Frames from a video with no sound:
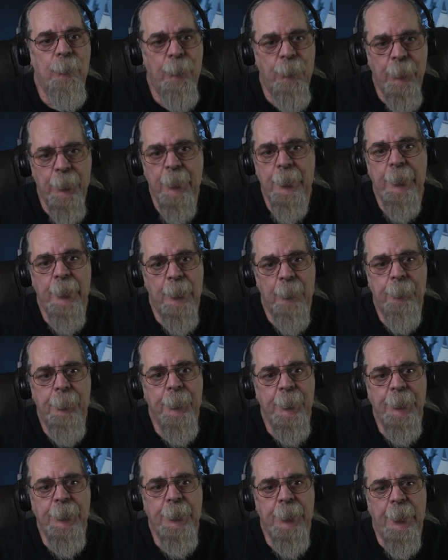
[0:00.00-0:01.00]
really
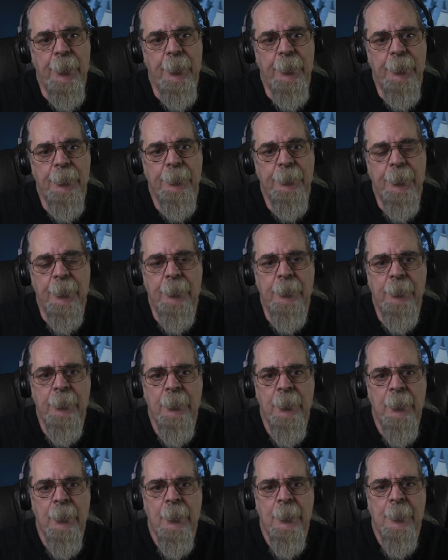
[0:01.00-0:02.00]
appreciate it. So
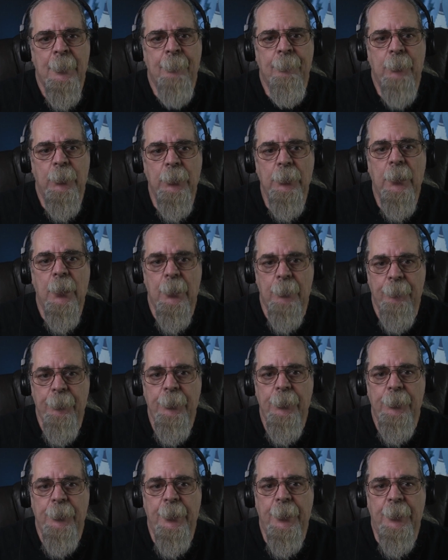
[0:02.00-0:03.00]
good luck with
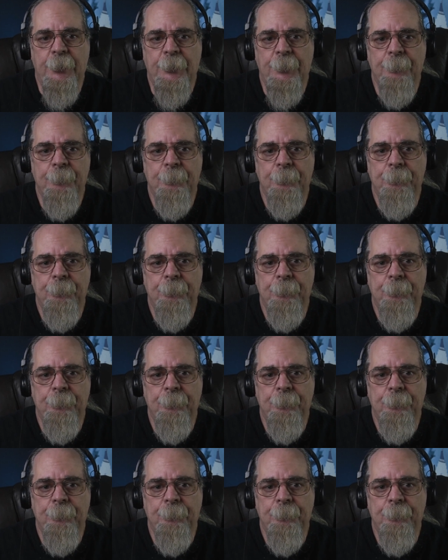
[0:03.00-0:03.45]
your test.